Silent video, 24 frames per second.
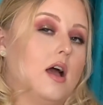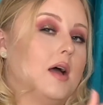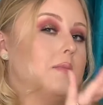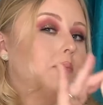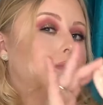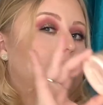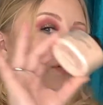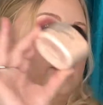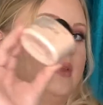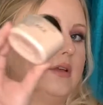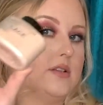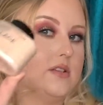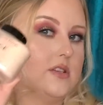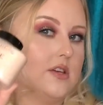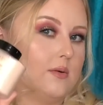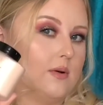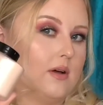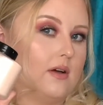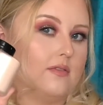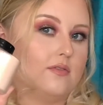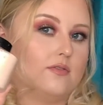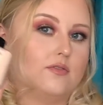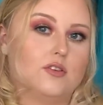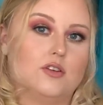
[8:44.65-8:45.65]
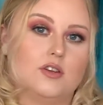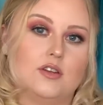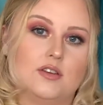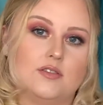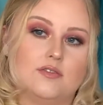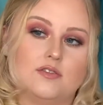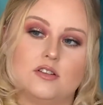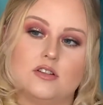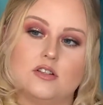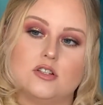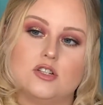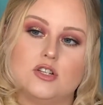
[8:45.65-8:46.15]
but they do have a few
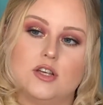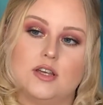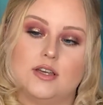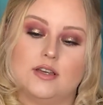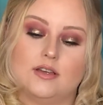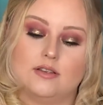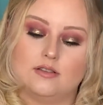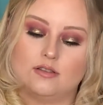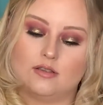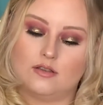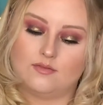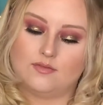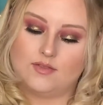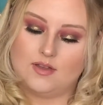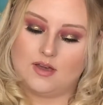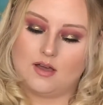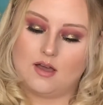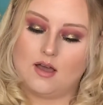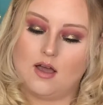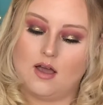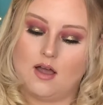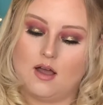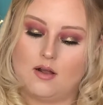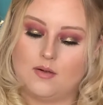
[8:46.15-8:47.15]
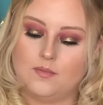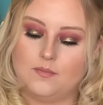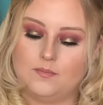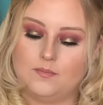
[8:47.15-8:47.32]
different shades of that.